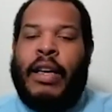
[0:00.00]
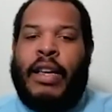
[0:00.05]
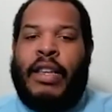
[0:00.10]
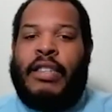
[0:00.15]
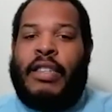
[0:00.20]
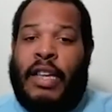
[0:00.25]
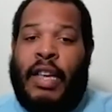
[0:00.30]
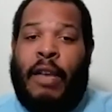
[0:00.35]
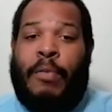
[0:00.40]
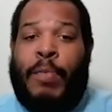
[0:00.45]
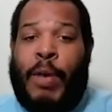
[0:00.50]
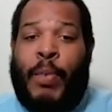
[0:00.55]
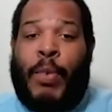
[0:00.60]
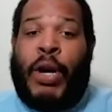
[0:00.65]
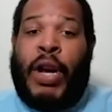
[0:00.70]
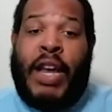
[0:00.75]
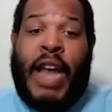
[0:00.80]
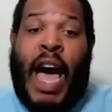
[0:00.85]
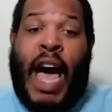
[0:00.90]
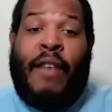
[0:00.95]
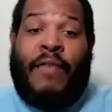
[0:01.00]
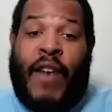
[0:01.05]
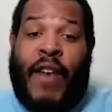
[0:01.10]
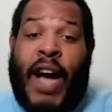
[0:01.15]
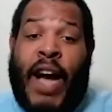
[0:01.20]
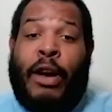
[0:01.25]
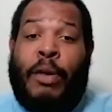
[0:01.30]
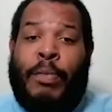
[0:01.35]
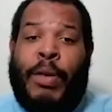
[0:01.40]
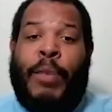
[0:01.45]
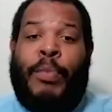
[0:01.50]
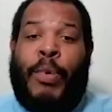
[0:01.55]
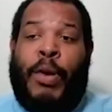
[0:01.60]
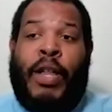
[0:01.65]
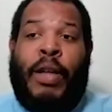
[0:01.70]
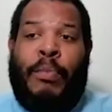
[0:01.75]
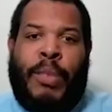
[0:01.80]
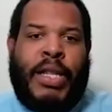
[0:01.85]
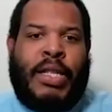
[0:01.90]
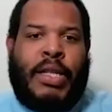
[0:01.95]
is to get people to not fire people
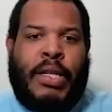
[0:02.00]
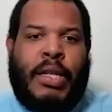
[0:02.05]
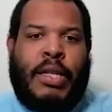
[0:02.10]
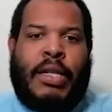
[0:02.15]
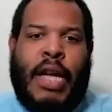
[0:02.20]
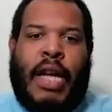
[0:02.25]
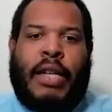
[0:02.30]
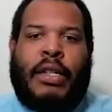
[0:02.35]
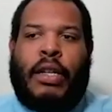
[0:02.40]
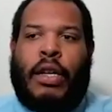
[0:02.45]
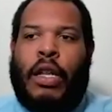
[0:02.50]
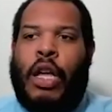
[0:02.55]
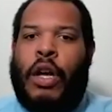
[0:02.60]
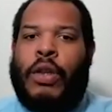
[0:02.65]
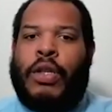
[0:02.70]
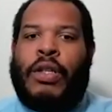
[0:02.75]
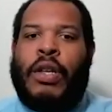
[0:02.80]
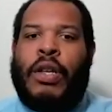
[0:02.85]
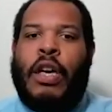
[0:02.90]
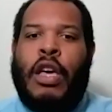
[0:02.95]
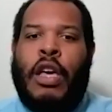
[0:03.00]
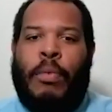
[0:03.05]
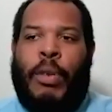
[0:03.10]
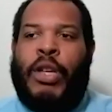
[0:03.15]
and businesses not to close.